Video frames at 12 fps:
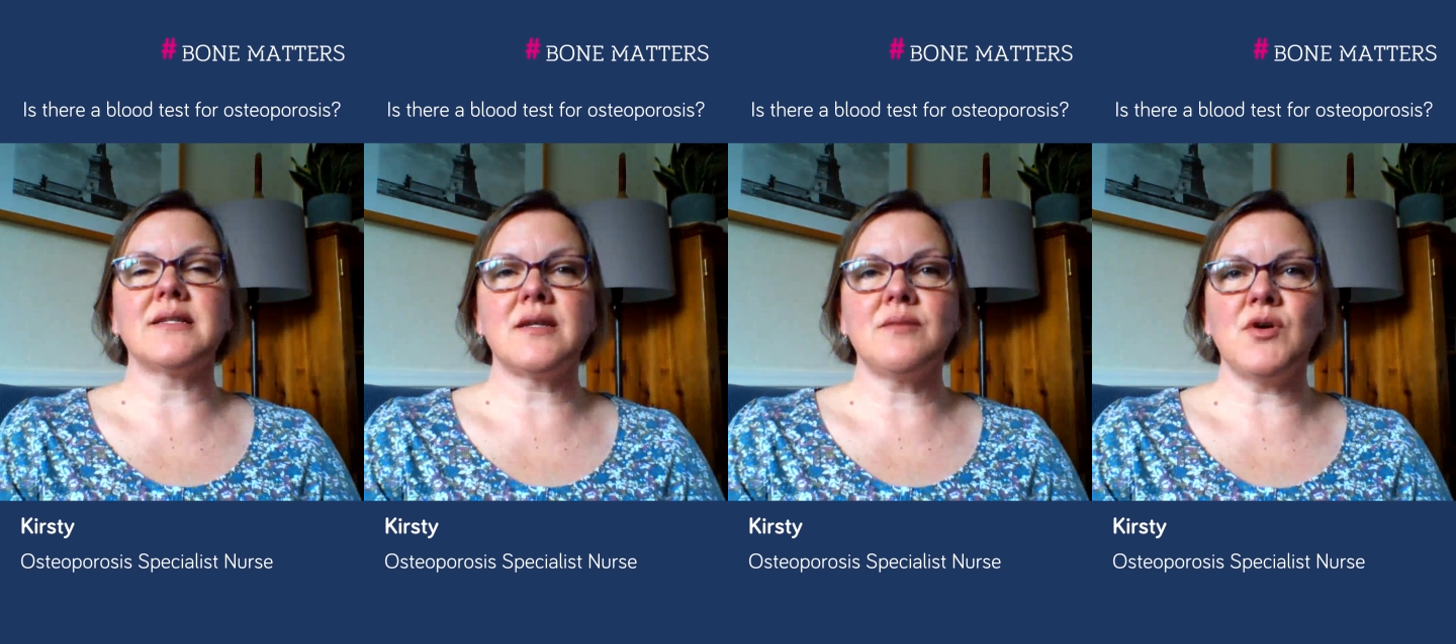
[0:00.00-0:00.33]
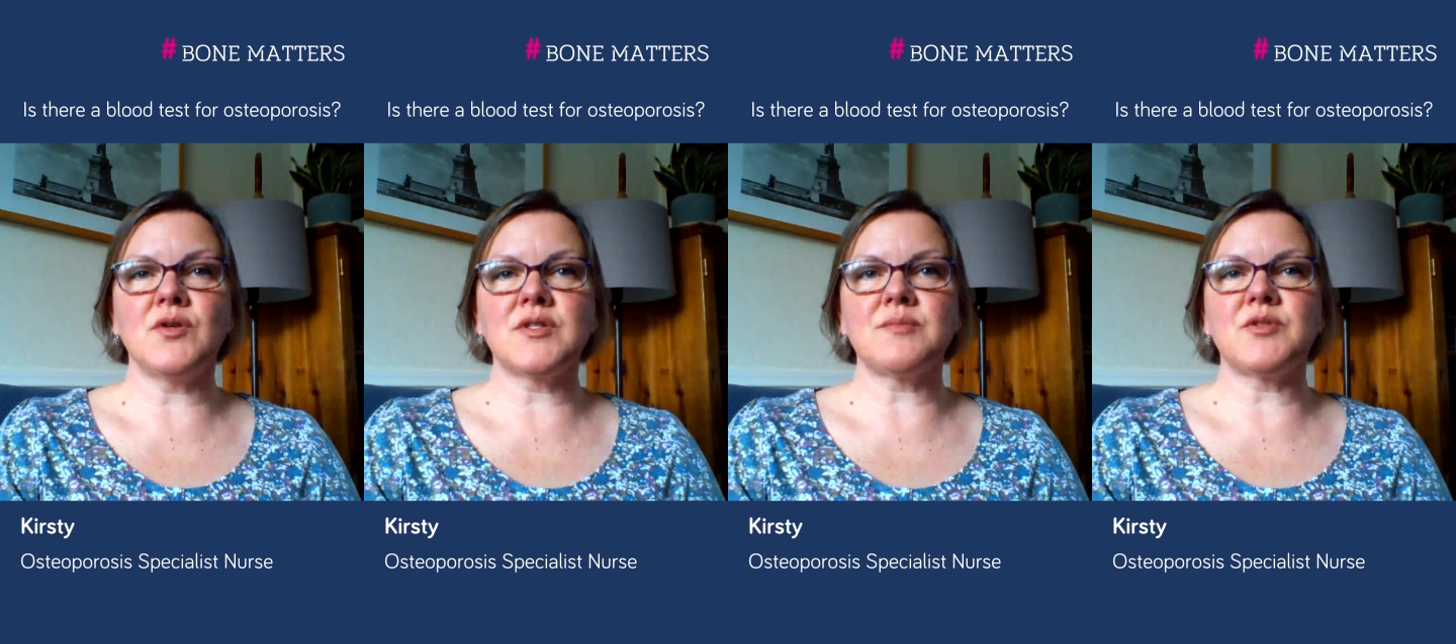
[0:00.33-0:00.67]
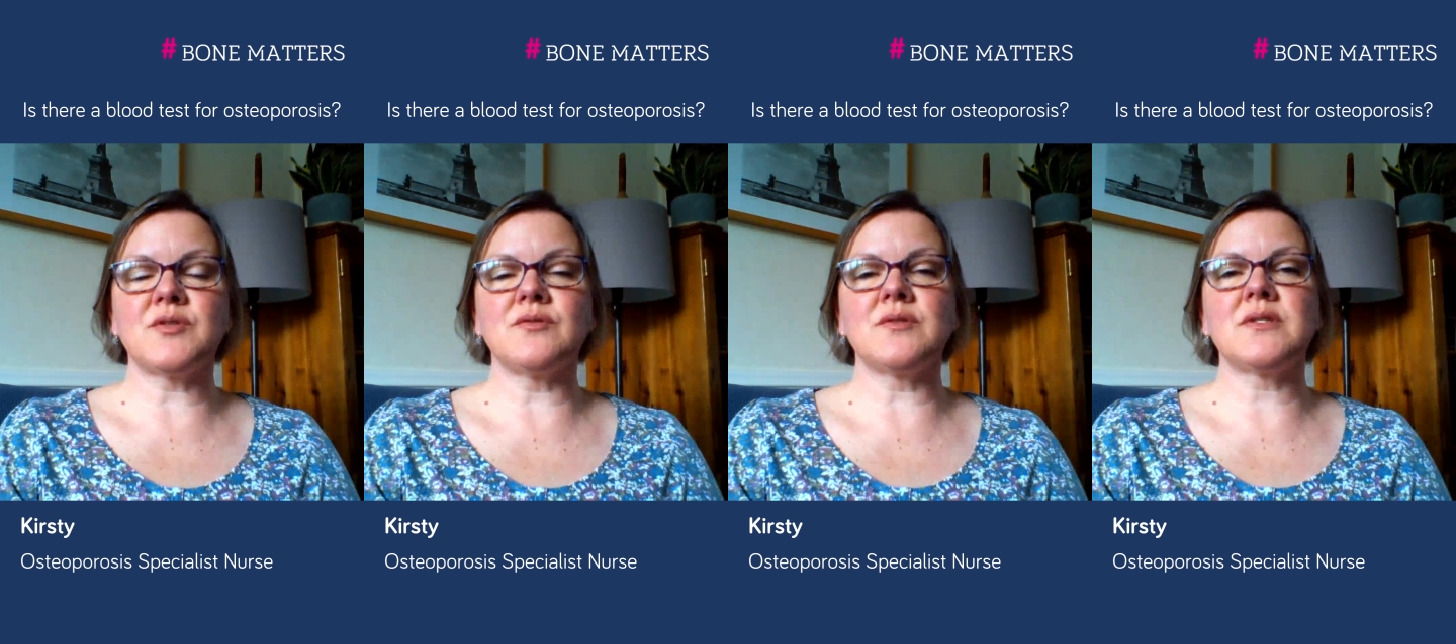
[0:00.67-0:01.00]
At some
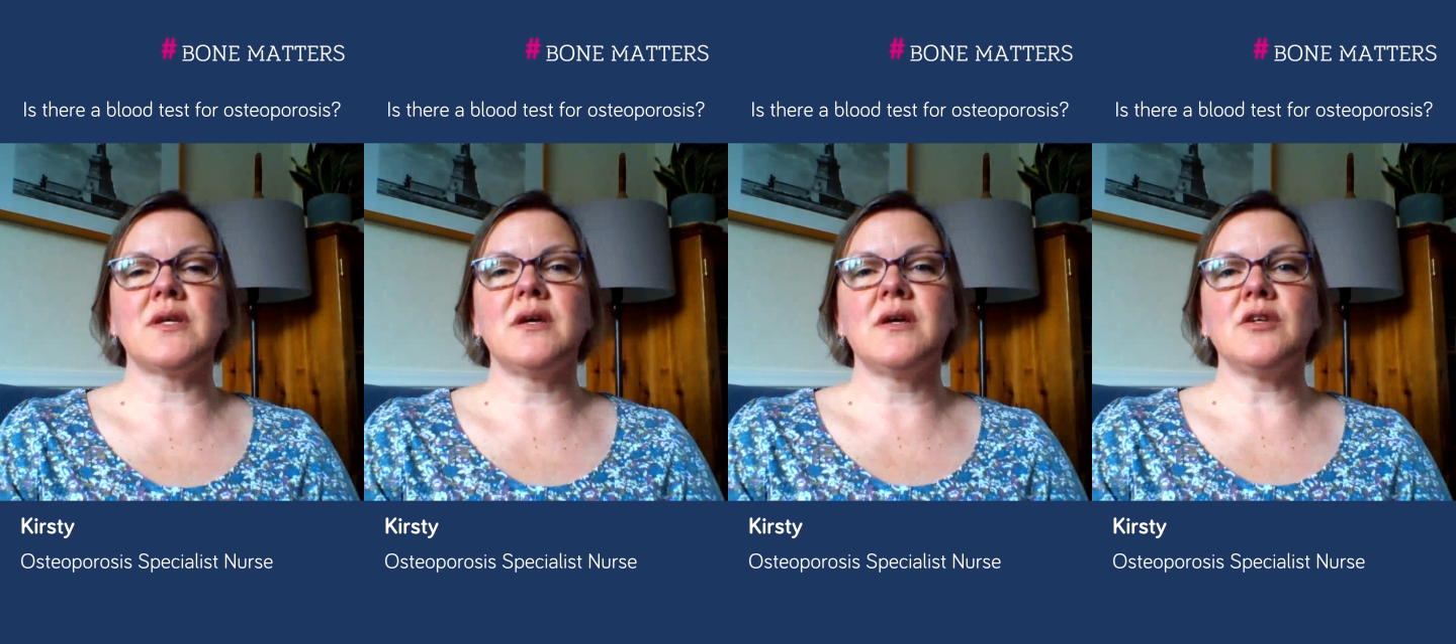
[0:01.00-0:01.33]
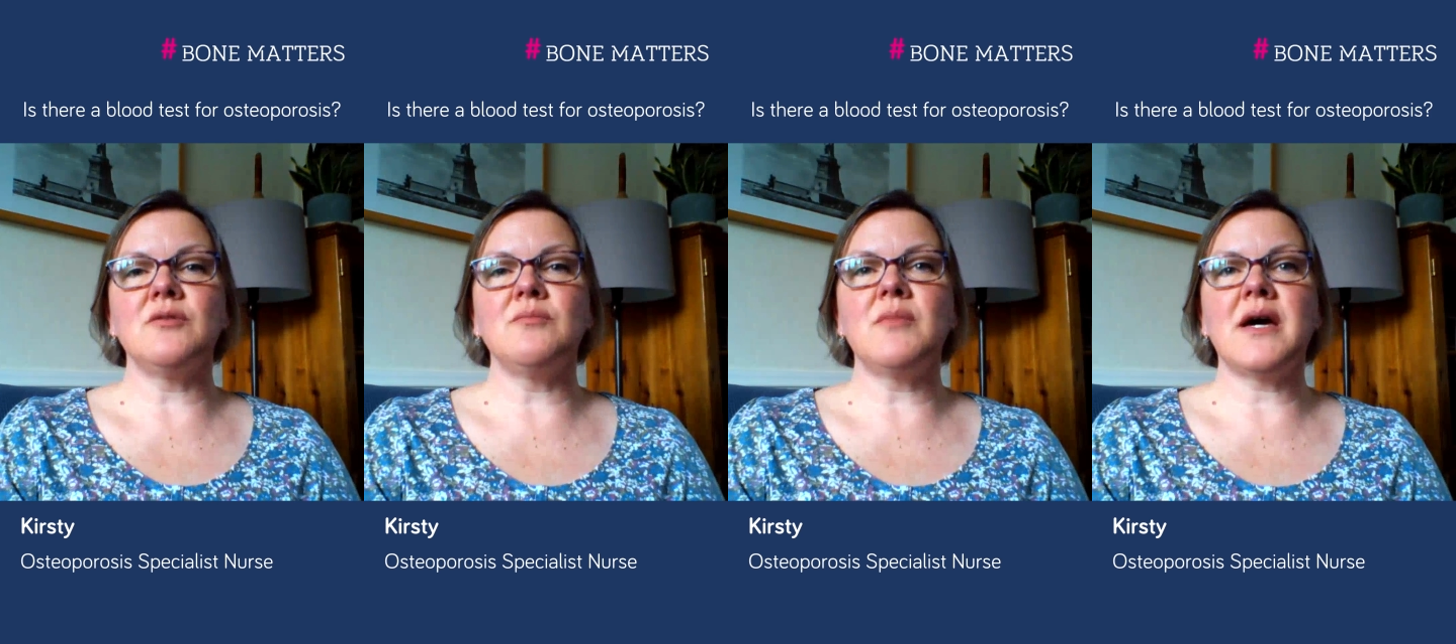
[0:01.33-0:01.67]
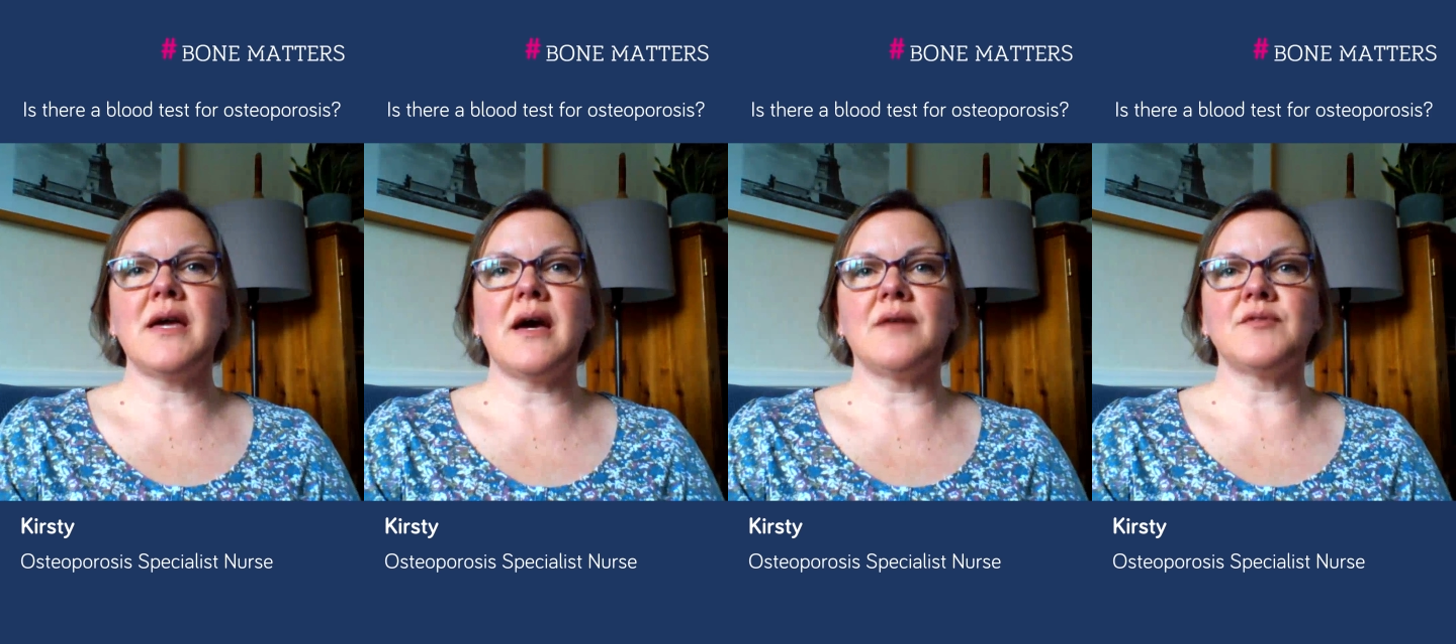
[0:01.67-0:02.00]
hospitals, you
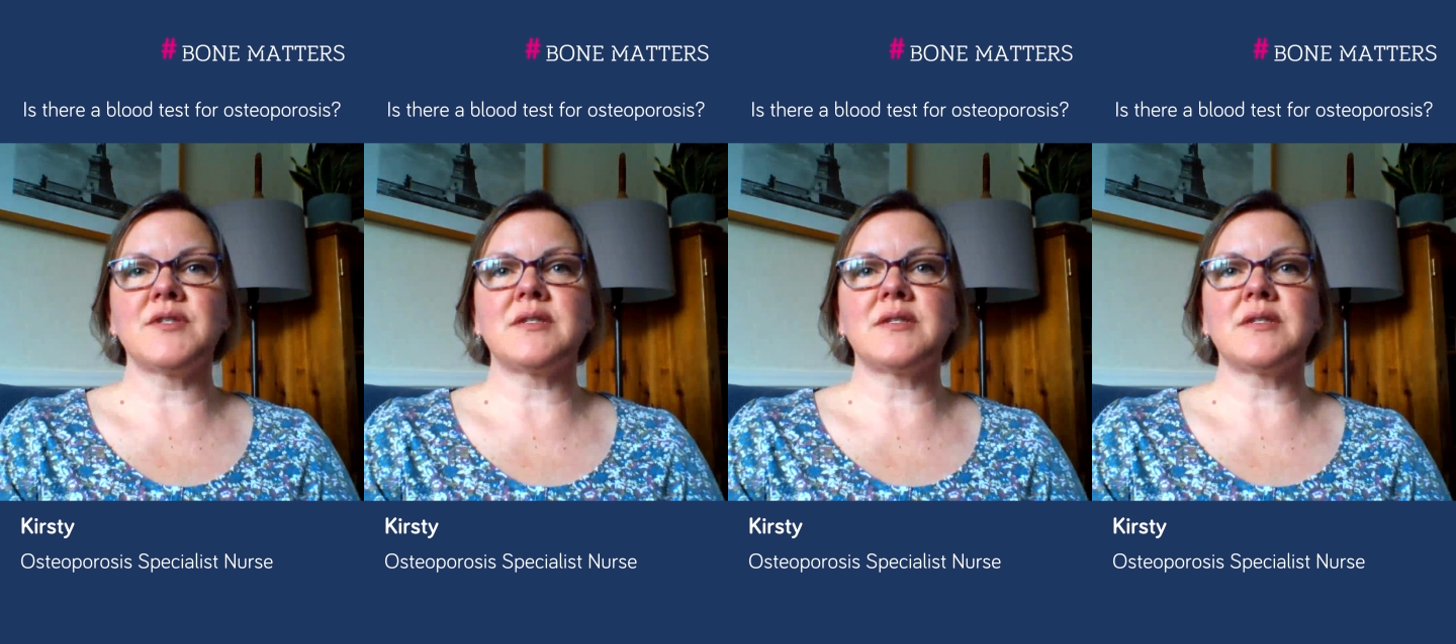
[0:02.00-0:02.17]
may have